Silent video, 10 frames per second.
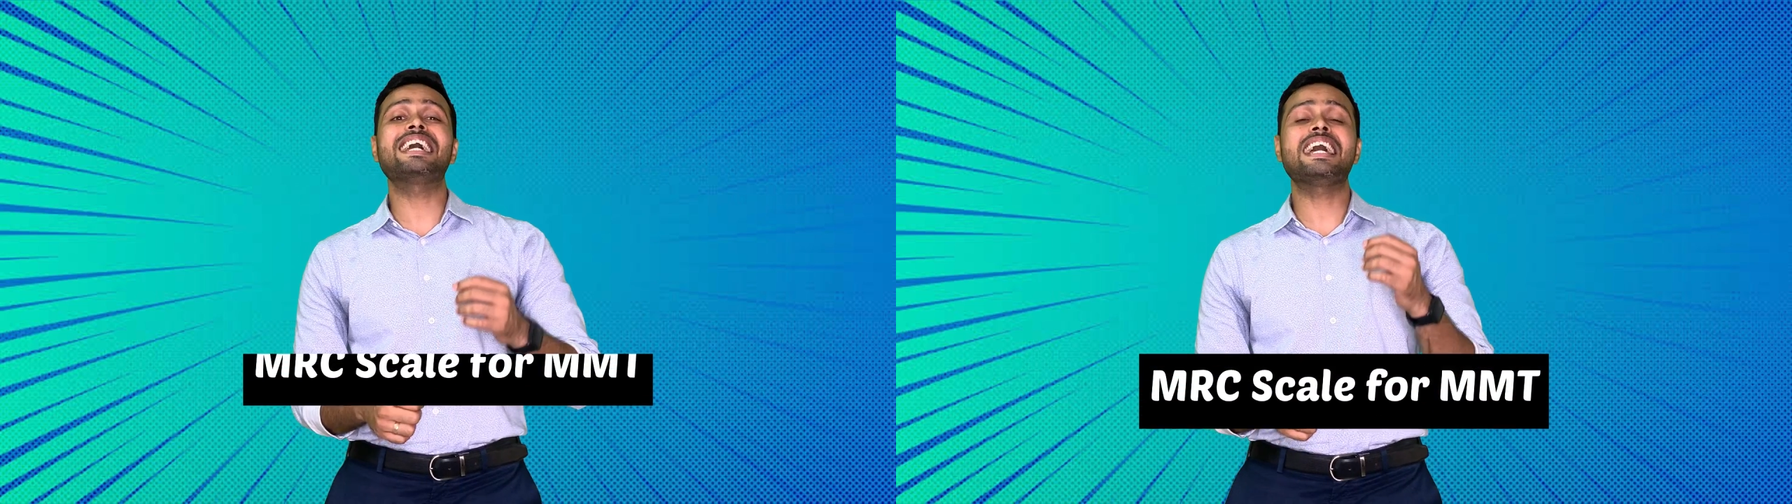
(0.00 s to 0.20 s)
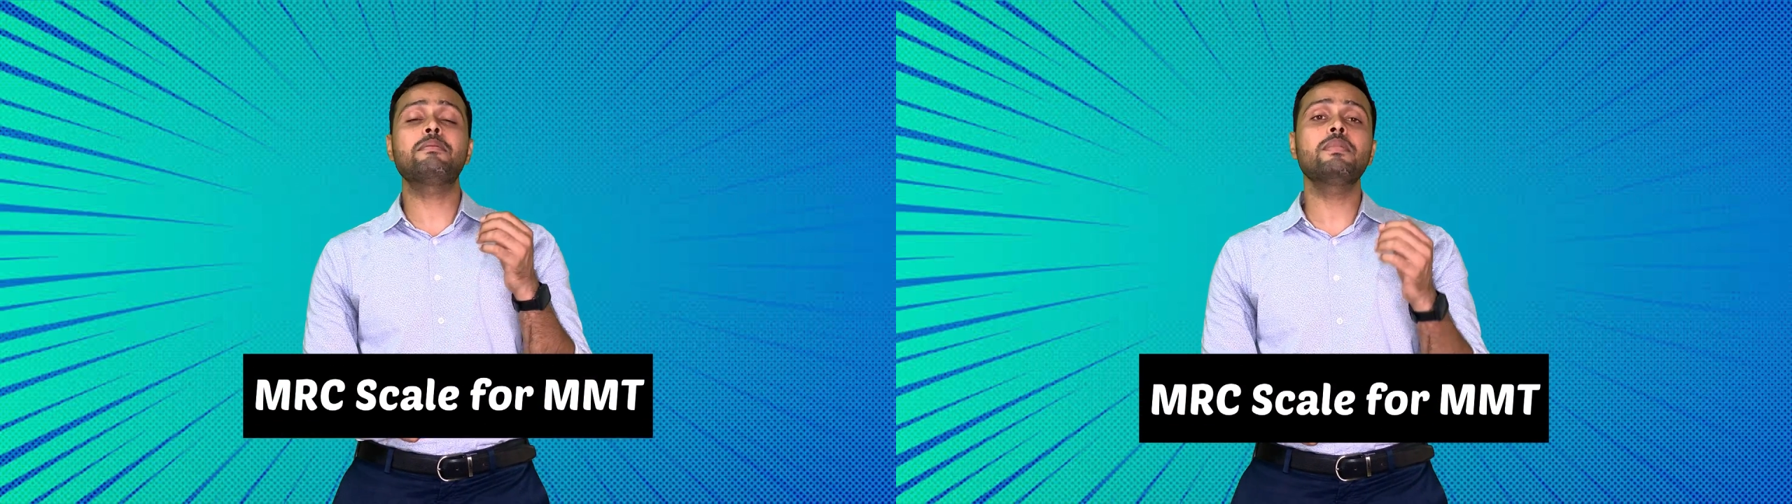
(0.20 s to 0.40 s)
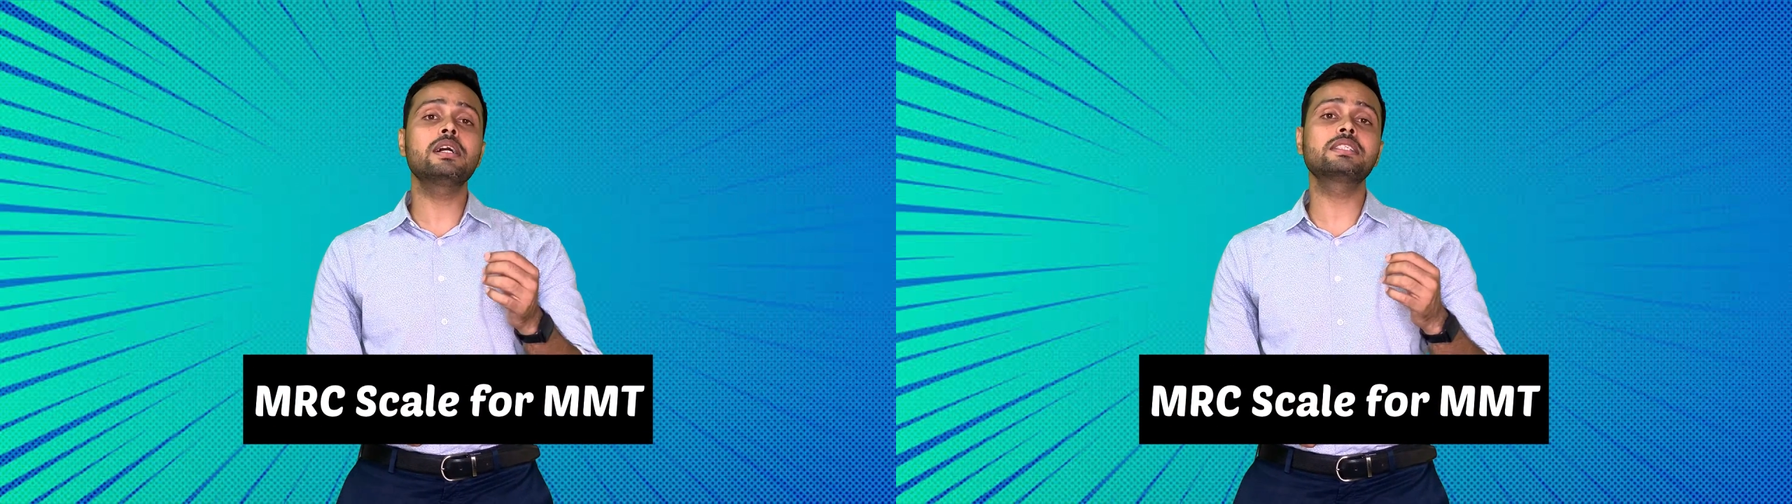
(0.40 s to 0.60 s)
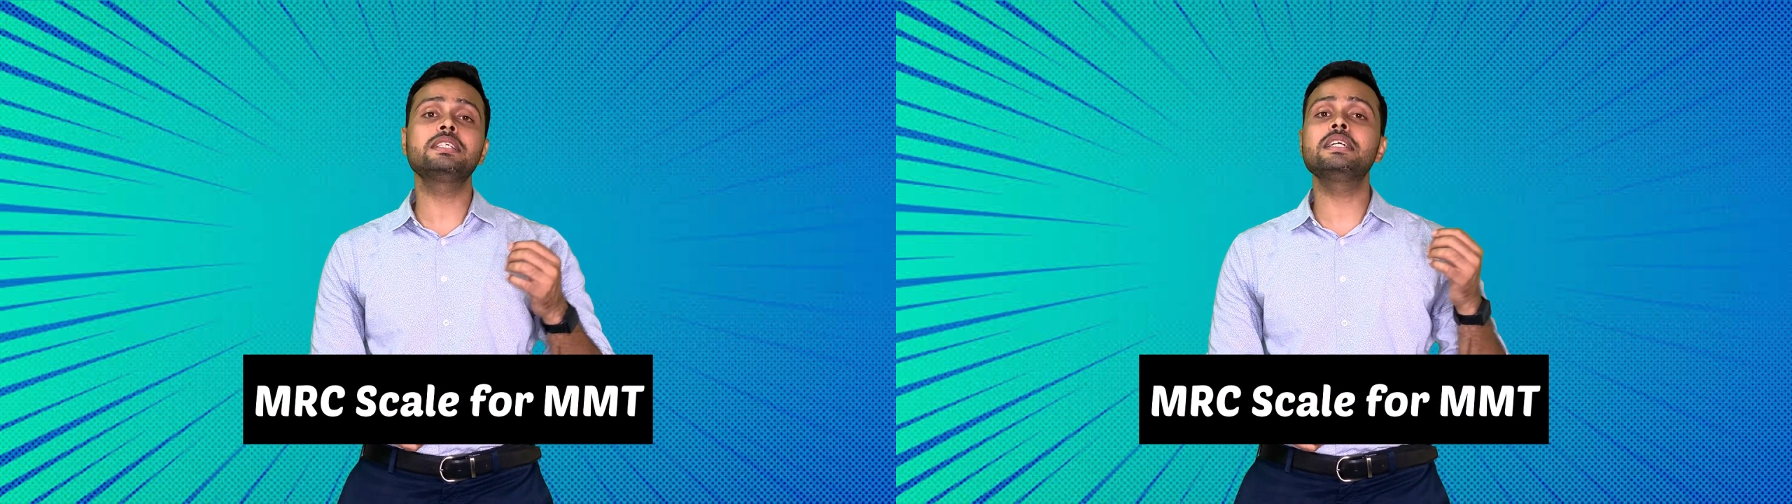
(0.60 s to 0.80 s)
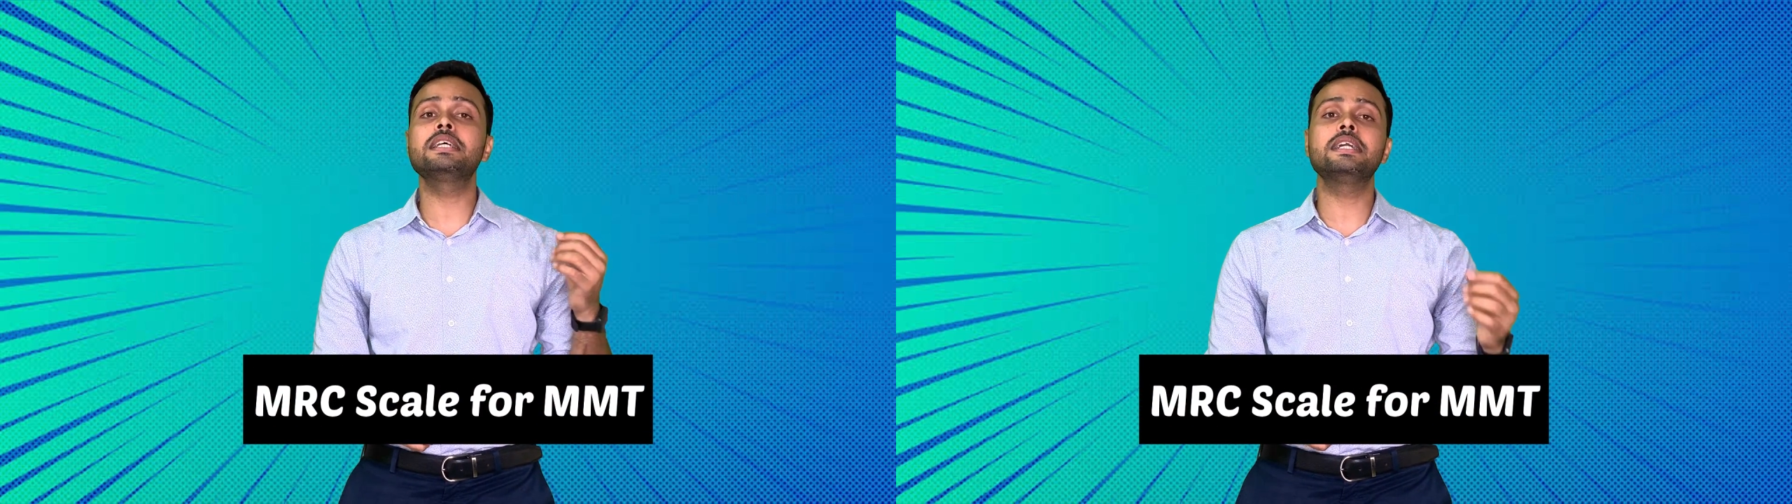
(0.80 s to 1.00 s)

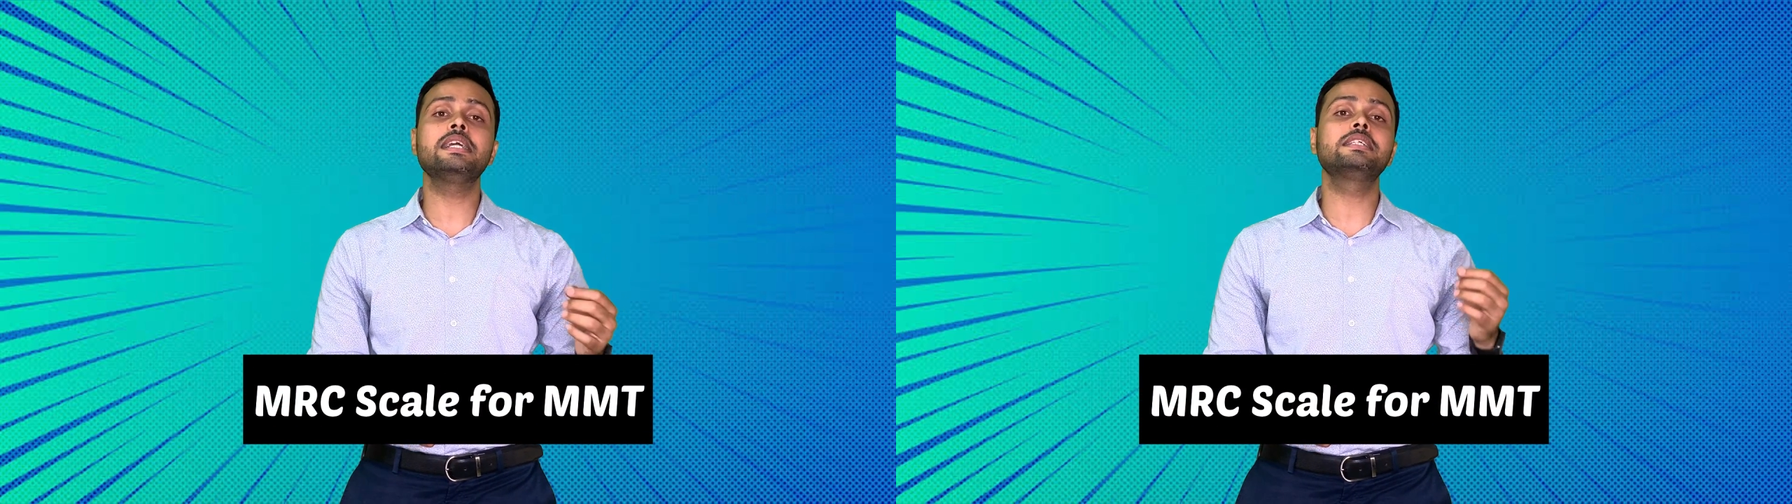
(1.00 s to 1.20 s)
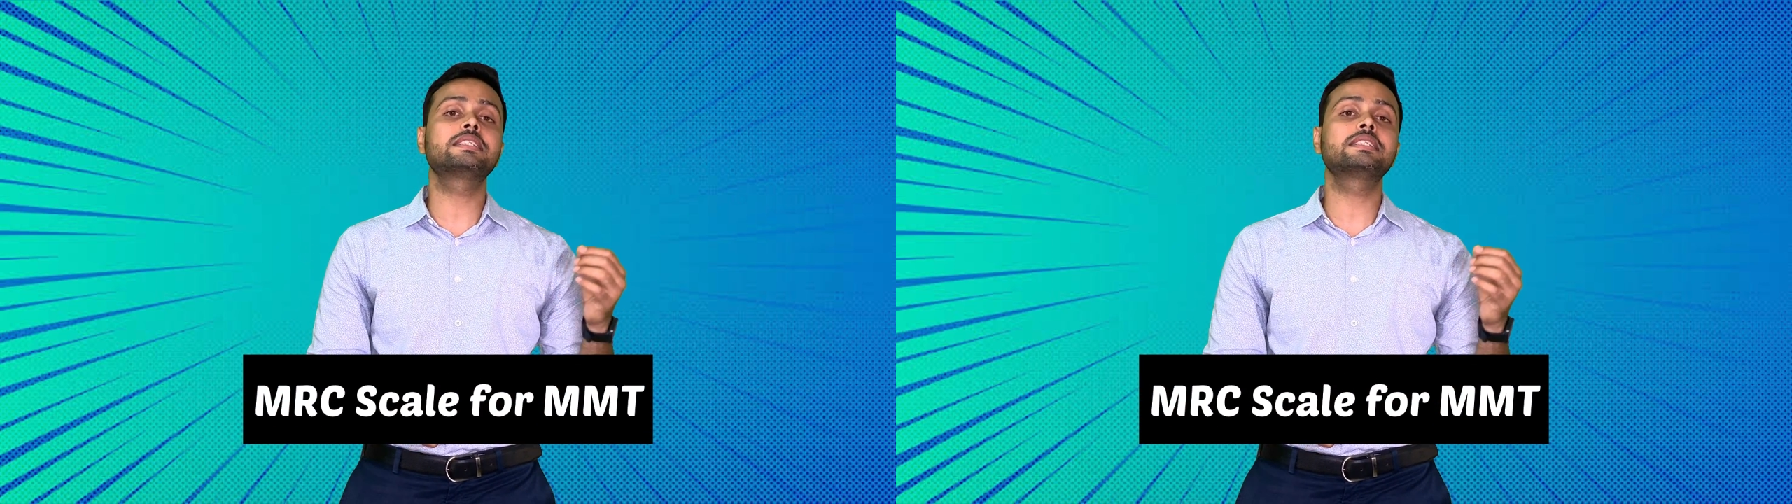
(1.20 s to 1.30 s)
MRC Grading